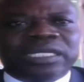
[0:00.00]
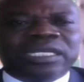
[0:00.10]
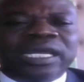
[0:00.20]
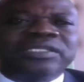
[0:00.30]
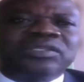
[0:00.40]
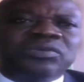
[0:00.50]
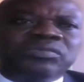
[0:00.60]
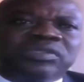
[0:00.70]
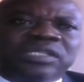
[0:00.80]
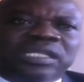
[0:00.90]
The
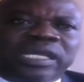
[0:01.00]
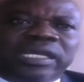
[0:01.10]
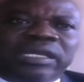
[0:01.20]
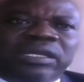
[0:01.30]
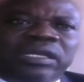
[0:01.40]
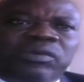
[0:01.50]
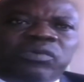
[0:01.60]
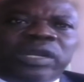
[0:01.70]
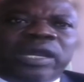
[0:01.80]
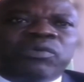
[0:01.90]
classrooms, the
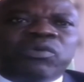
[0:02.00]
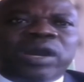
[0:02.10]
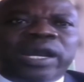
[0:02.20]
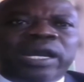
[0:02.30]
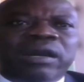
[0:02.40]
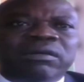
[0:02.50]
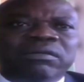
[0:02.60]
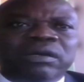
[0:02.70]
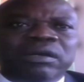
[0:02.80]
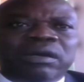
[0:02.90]
where we were
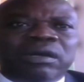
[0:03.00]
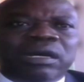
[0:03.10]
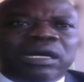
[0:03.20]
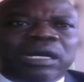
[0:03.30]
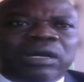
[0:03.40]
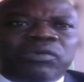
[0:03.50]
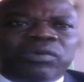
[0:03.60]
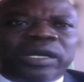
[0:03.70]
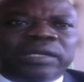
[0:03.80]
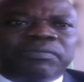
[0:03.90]
uh,
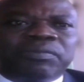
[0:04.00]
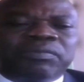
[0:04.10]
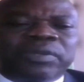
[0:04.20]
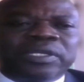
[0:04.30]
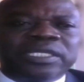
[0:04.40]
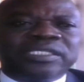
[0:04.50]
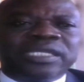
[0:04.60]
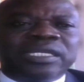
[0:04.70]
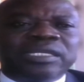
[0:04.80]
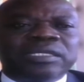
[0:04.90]
were
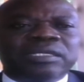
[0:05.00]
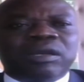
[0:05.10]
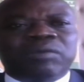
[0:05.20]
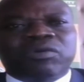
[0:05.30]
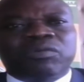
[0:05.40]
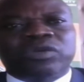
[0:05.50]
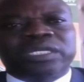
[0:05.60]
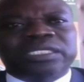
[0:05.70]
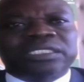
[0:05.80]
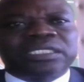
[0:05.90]
initially
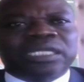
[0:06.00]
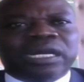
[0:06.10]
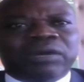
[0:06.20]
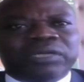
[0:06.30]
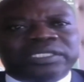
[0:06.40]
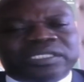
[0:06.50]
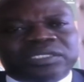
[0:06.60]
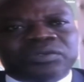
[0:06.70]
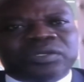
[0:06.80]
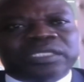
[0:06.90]
accommodating our
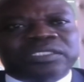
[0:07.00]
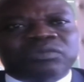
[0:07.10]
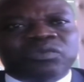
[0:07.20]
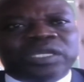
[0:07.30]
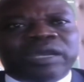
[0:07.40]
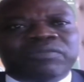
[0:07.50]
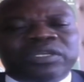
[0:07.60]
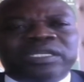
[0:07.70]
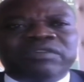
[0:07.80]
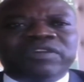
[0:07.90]
students. We have
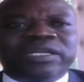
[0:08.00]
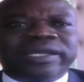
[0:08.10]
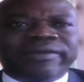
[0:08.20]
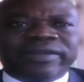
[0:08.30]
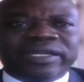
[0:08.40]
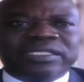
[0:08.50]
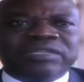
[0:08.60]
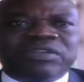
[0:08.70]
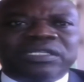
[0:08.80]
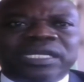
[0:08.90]
been given
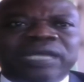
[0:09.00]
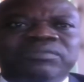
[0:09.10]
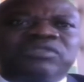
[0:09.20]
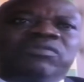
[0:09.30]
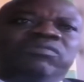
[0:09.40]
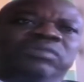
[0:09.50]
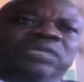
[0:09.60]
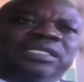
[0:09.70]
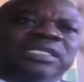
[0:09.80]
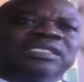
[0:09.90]
directive in terms of
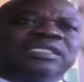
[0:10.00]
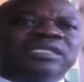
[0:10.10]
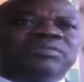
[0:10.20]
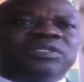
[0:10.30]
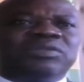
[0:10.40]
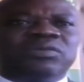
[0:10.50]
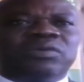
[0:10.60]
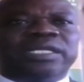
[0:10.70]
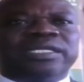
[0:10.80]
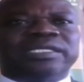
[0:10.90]
the distance between
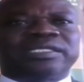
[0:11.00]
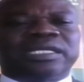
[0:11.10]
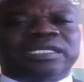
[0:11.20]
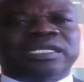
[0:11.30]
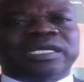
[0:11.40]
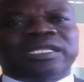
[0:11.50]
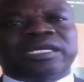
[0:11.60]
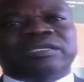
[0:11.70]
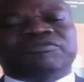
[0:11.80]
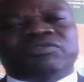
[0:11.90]
one desk and another.
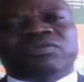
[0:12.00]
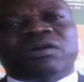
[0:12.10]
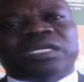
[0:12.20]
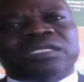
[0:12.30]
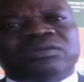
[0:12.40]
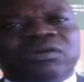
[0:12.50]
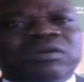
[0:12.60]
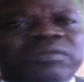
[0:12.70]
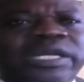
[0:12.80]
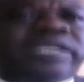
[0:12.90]
And if you walk into
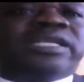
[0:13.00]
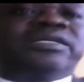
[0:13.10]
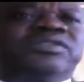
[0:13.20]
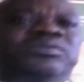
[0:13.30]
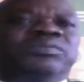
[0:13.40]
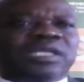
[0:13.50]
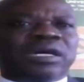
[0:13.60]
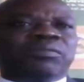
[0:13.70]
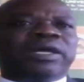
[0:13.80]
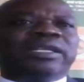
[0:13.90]
all my classrooms
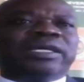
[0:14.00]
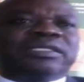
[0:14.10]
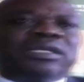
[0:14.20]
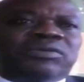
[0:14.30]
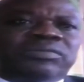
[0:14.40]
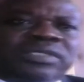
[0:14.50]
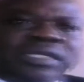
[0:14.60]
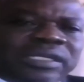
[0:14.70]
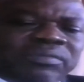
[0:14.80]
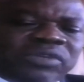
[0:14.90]
now, my lecture rooms
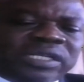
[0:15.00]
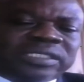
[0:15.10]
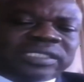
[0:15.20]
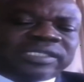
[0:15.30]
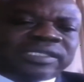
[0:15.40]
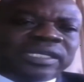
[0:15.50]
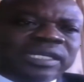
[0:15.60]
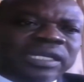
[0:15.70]
and laboratories,